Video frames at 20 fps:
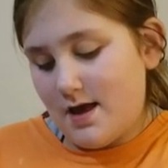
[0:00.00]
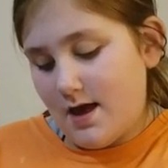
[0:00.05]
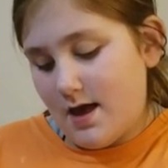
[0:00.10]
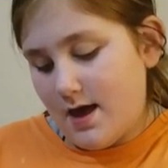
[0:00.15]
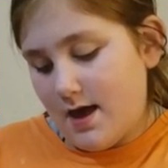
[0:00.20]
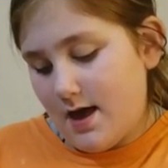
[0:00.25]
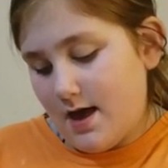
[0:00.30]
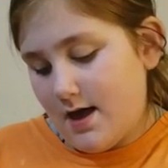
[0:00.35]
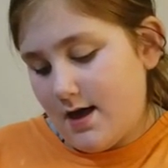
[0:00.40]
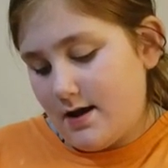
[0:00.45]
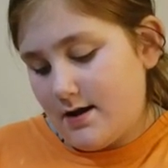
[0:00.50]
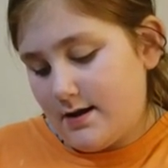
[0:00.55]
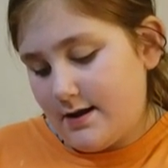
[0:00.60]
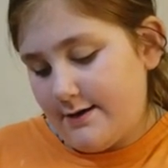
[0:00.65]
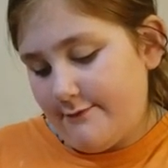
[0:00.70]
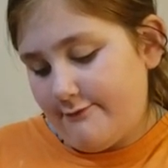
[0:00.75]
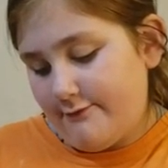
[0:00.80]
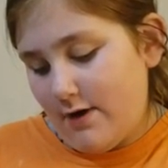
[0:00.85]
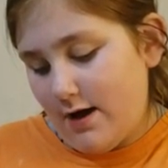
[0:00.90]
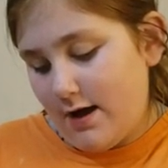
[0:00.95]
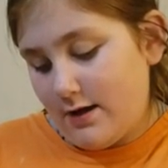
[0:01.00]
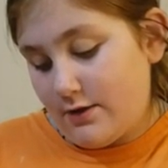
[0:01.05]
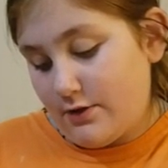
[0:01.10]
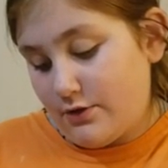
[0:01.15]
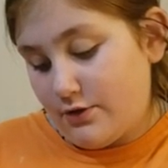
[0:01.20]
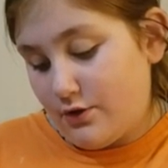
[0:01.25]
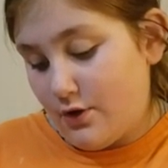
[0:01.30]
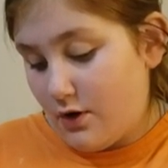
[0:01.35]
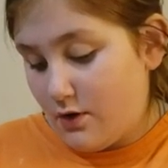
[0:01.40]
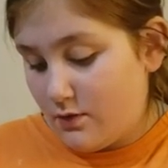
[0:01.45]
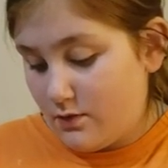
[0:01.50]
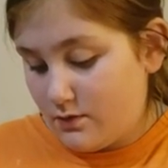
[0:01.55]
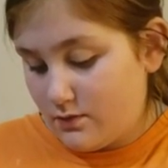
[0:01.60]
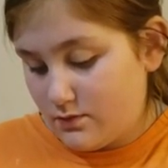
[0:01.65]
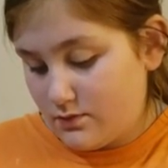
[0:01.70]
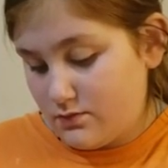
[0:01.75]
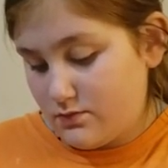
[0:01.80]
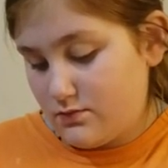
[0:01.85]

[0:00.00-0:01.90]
and if I don't